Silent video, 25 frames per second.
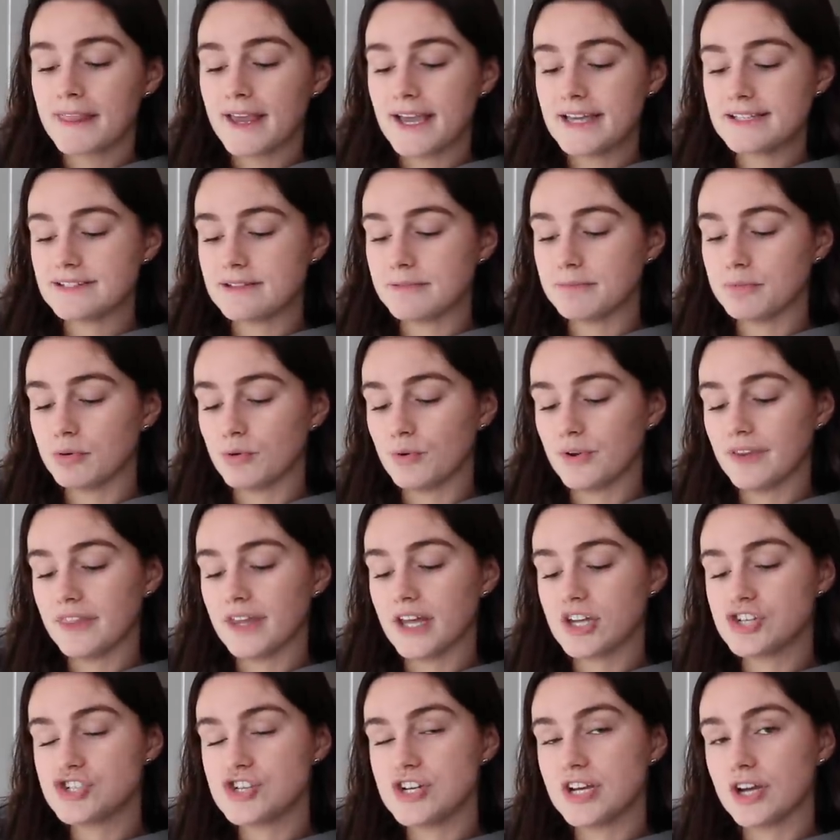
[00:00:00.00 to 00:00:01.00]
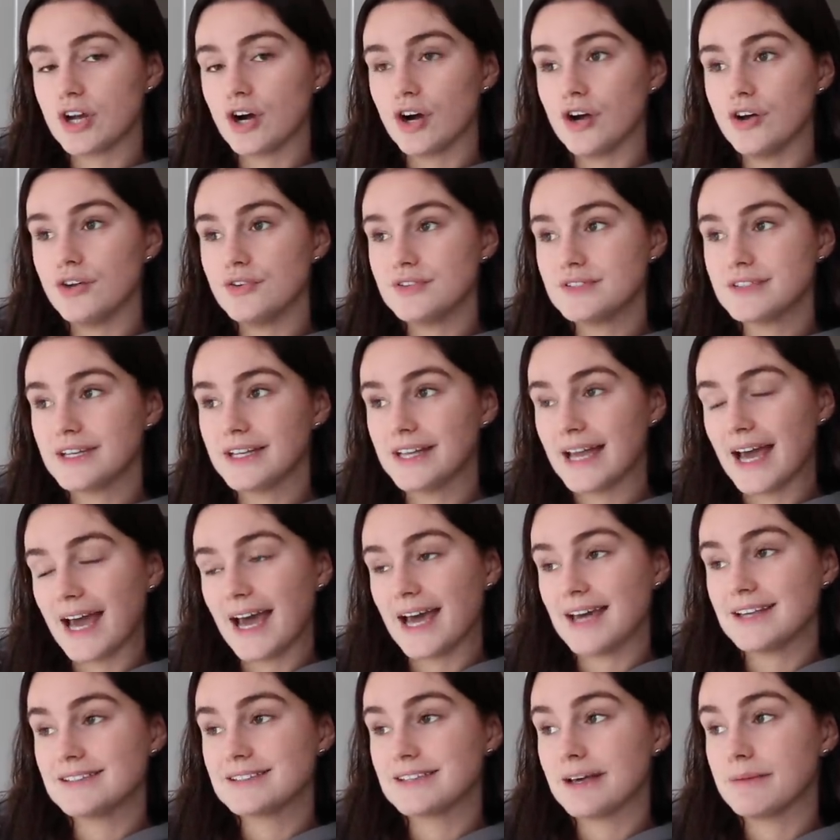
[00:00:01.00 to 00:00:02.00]
it's important that she goes and
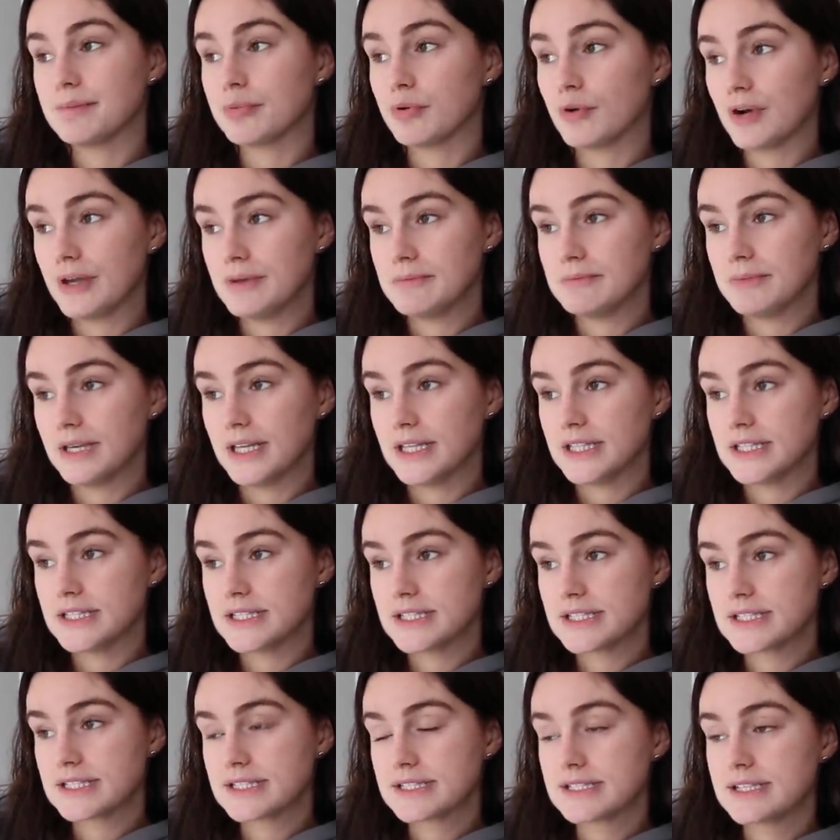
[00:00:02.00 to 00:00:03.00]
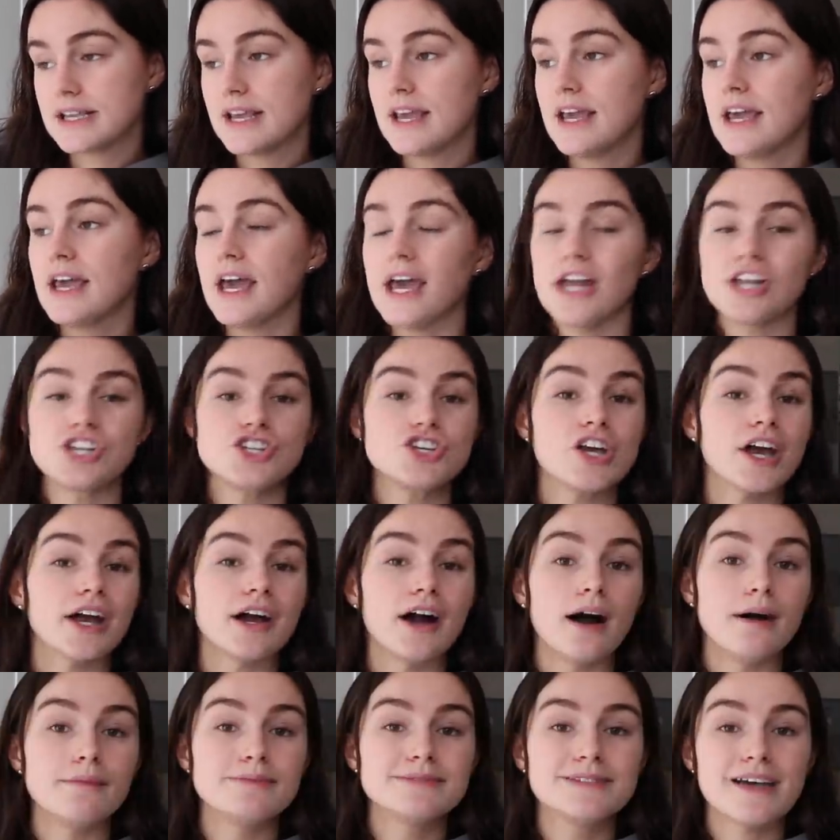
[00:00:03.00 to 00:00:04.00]
has appointments and
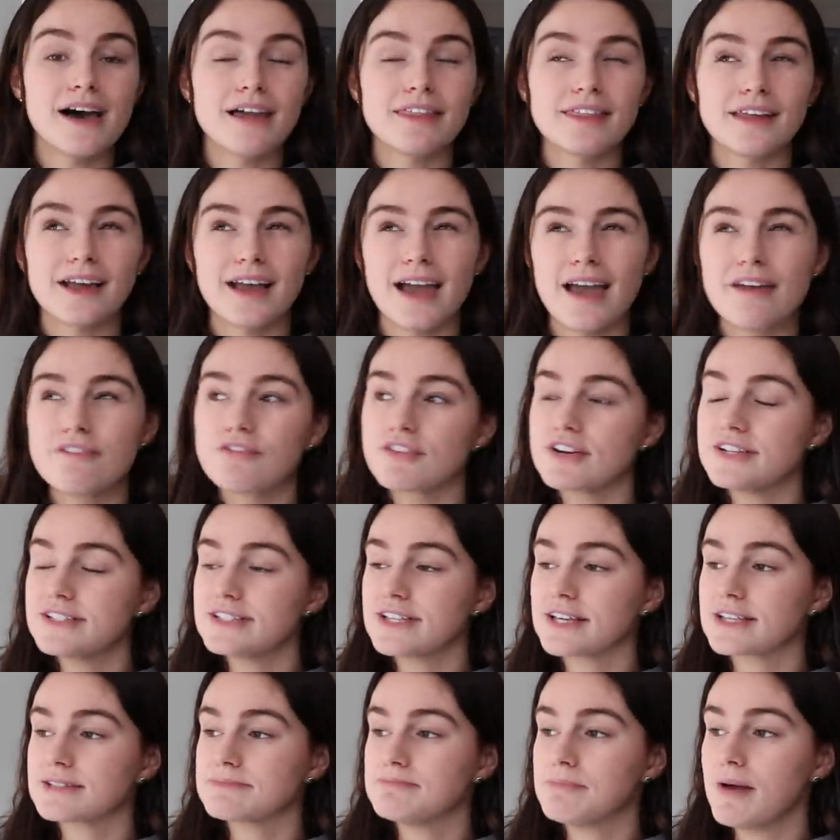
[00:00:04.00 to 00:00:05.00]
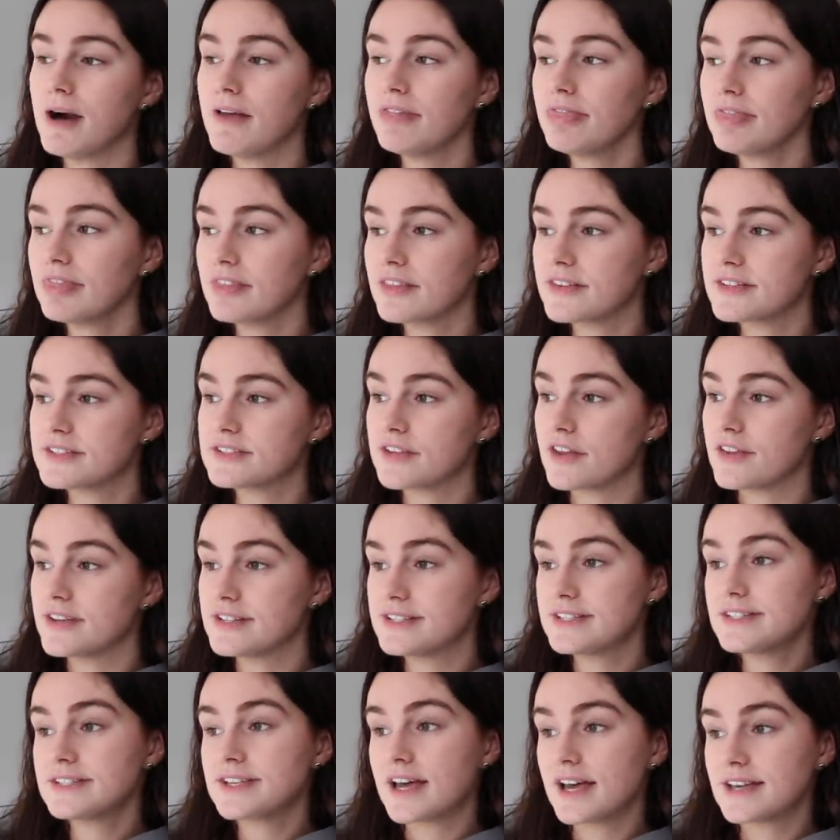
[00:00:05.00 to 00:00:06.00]
checkups, I think every six months. So
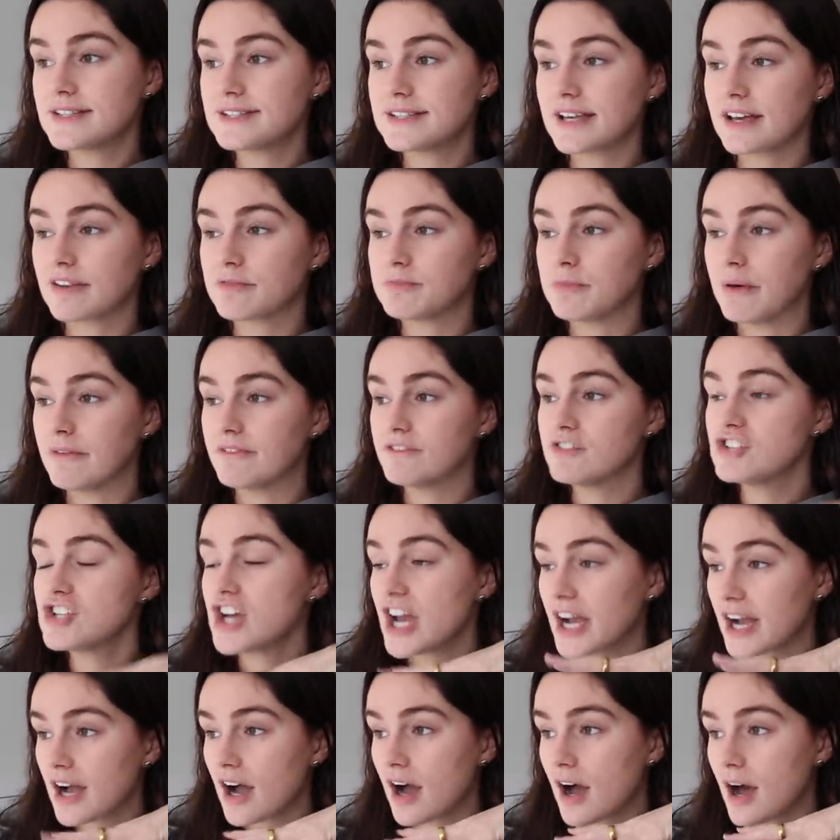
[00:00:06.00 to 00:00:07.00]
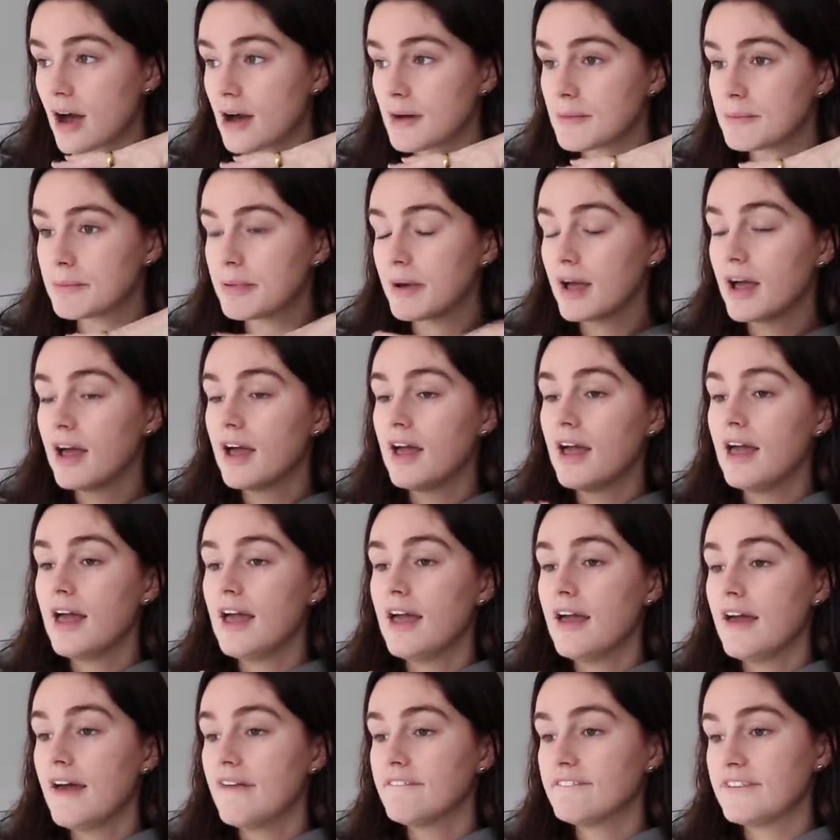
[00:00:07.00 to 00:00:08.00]
this is her six month checkup.
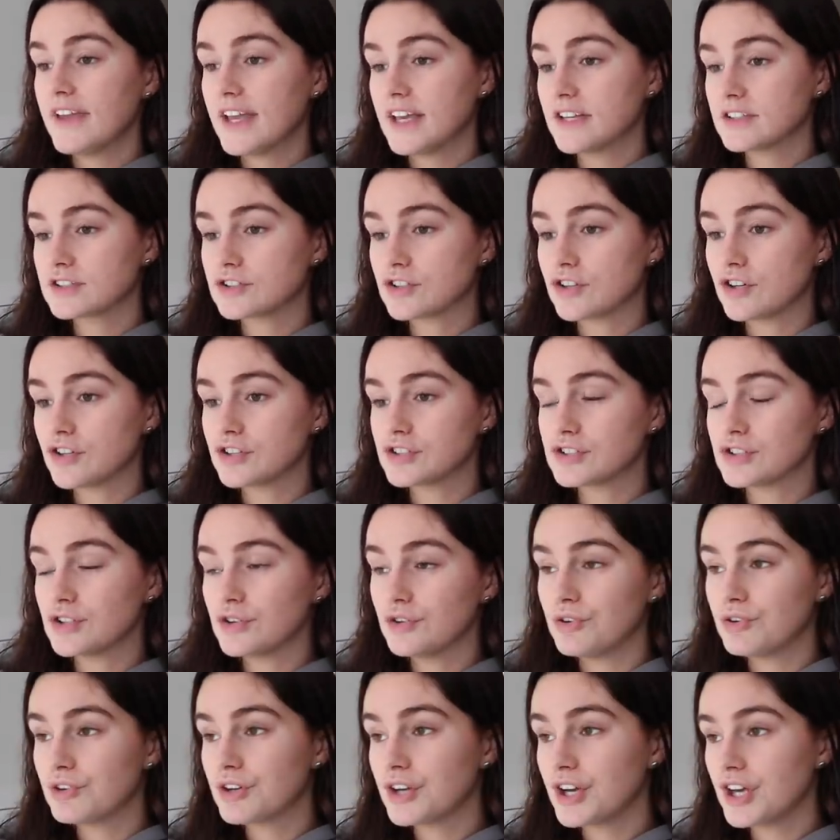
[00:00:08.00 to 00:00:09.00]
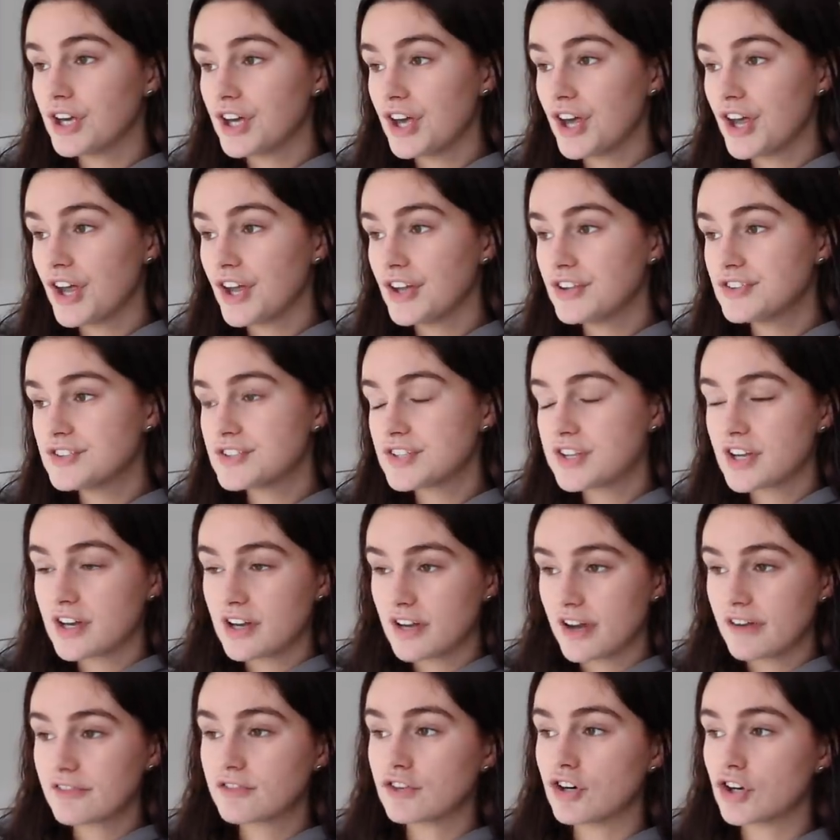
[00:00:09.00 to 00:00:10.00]
Fingers crossed, all good.
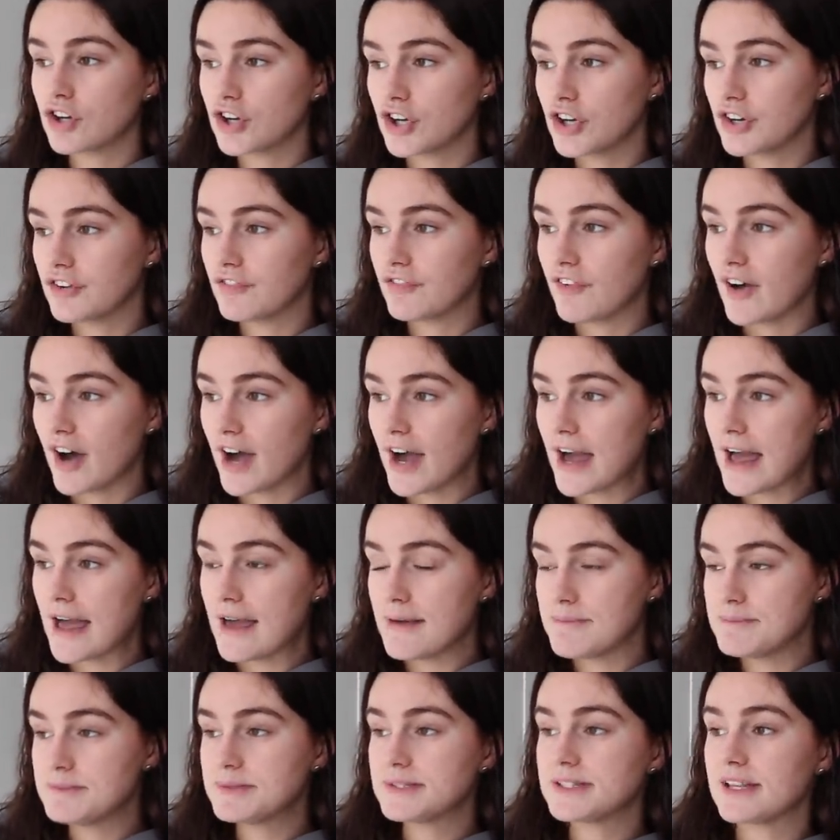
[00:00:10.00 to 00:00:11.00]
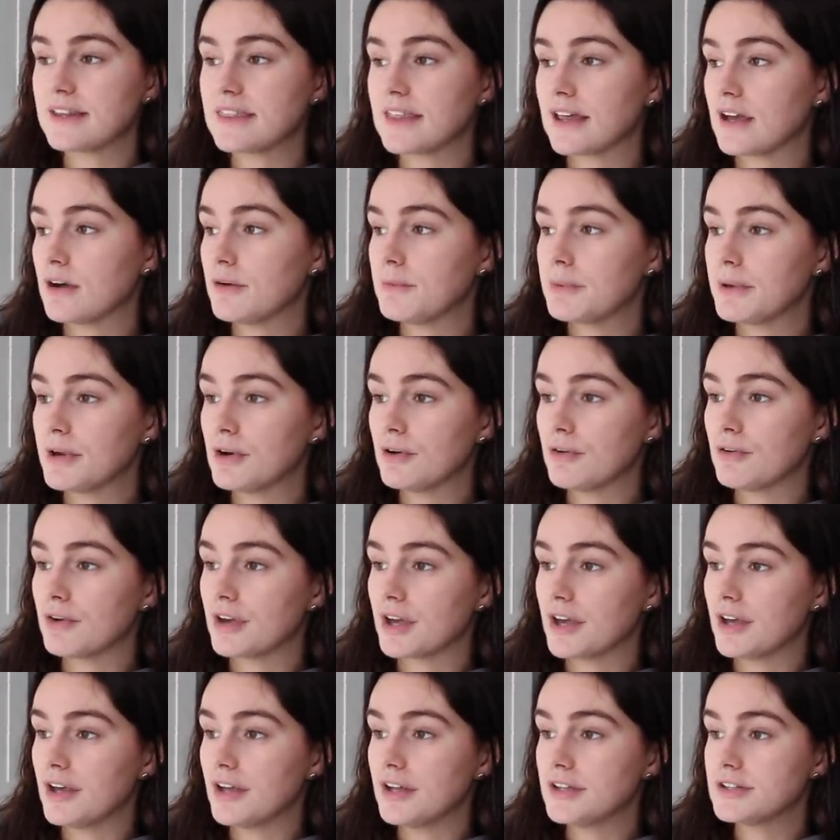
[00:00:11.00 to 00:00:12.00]
I've got good vibes. I think it'll be all
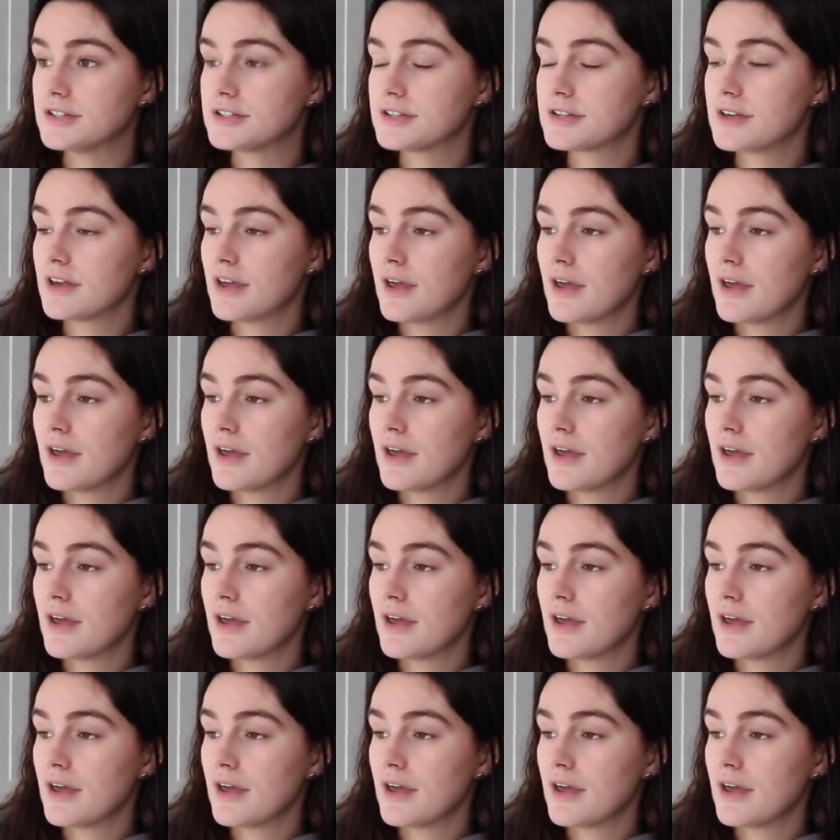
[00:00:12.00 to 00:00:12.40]
good.